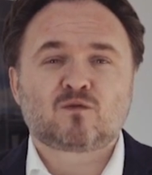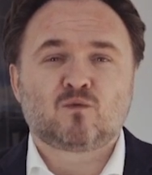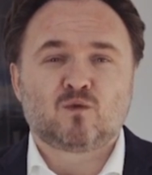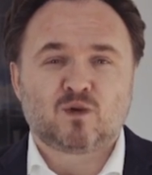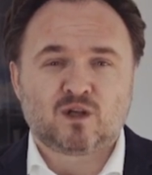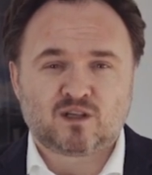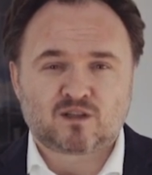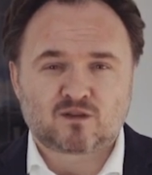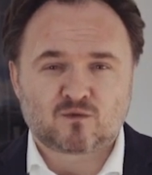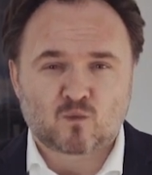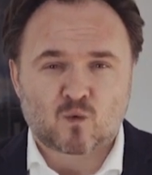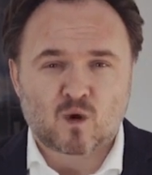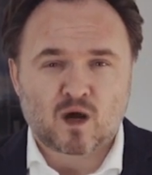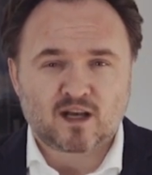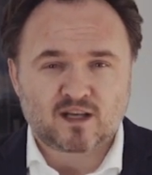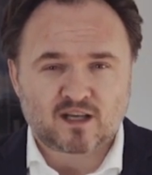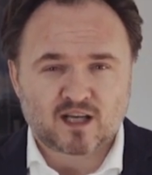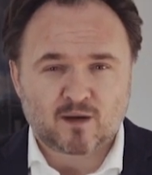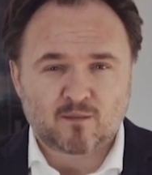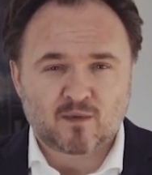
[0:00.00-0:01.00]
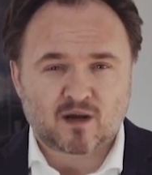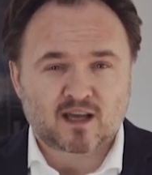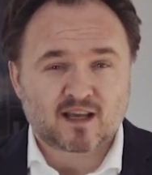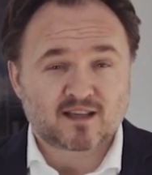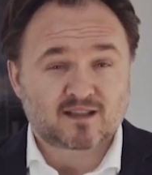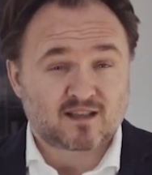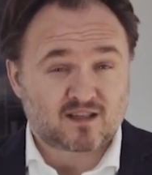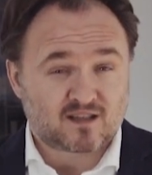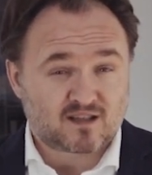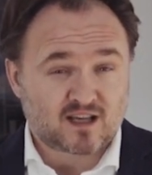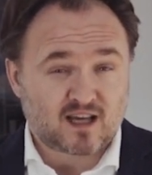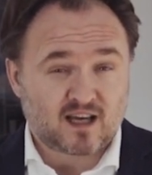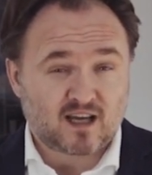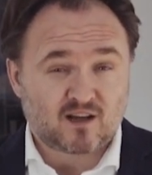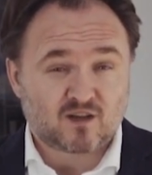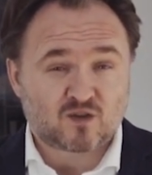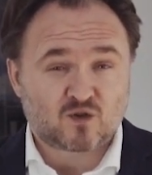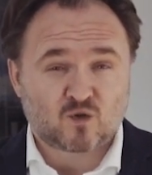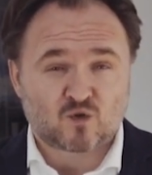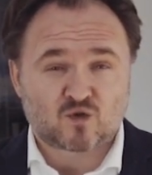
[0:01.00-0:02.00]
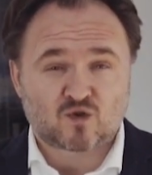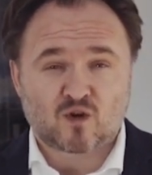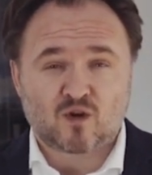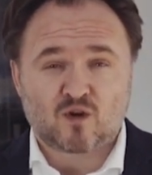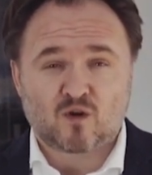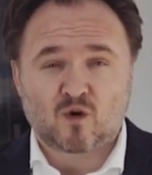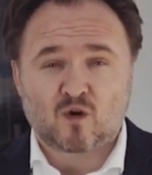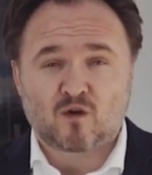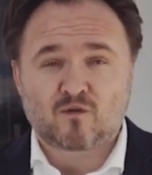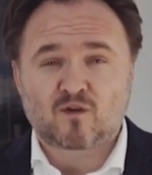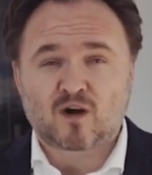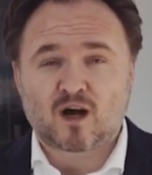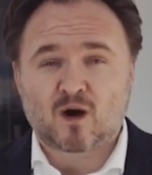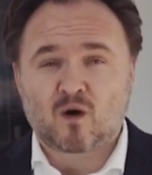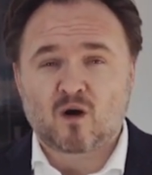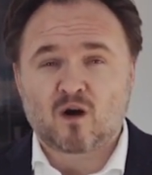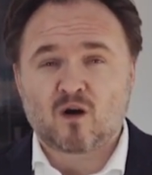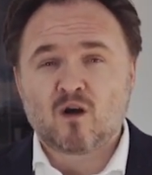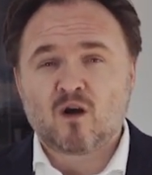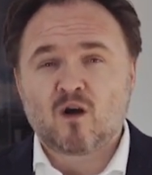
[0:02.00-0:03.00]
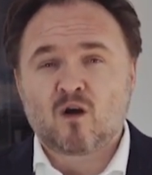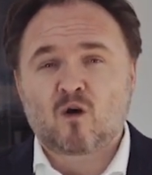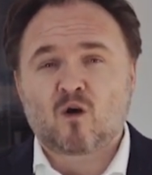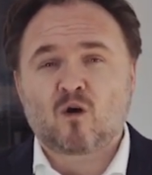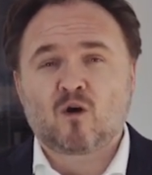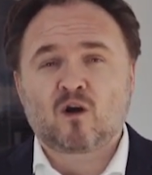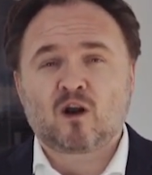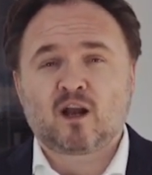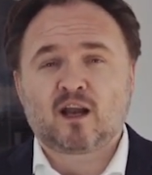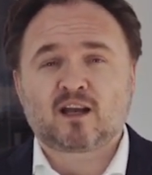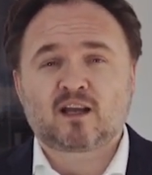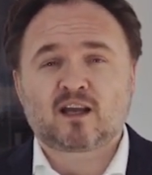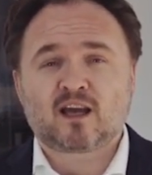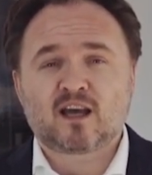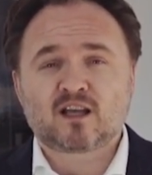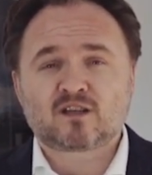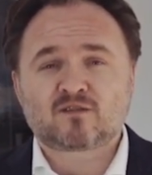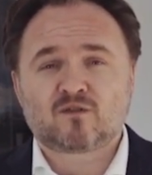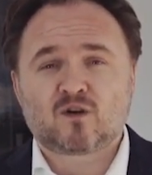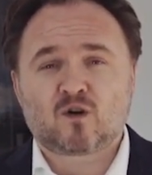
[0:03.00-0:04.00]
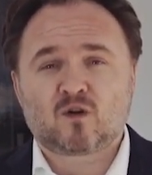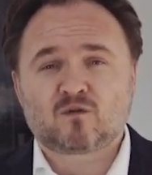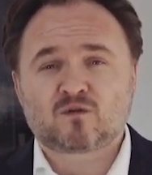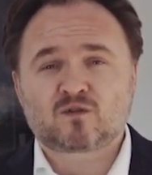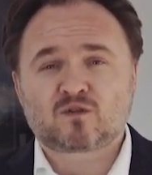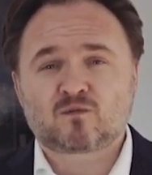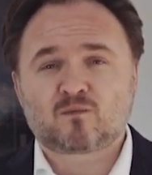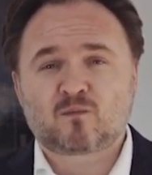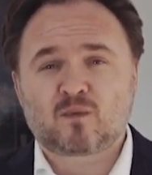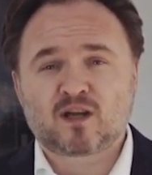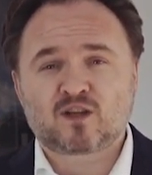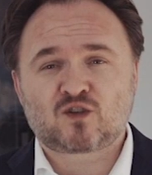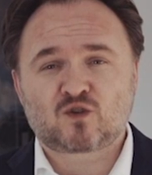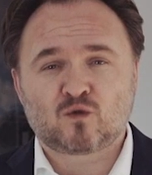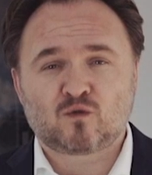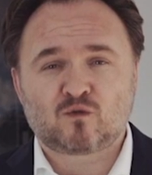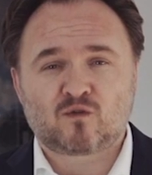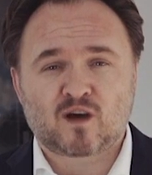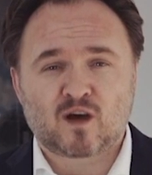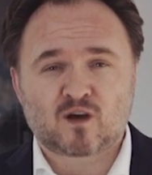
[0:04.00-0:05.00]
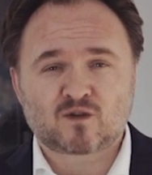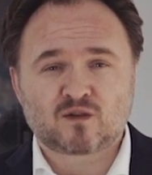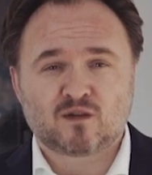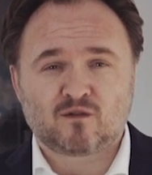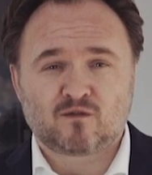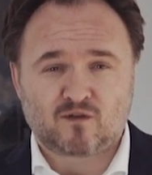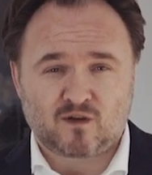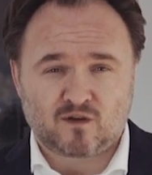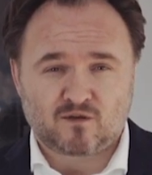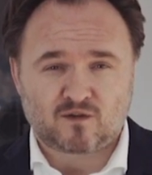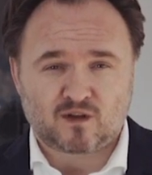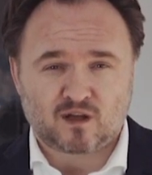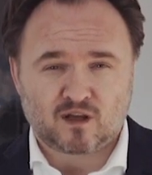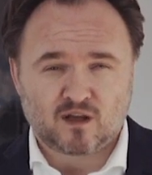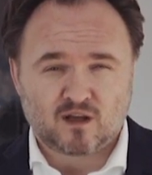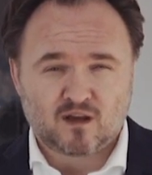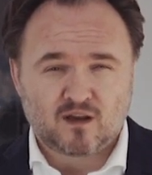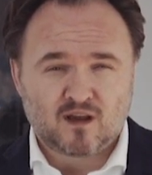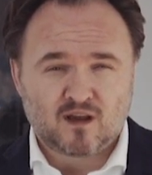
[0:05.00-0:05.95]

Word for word: the reason why Denmark has decided to turn off our oil and gas valves by two thousand fifty,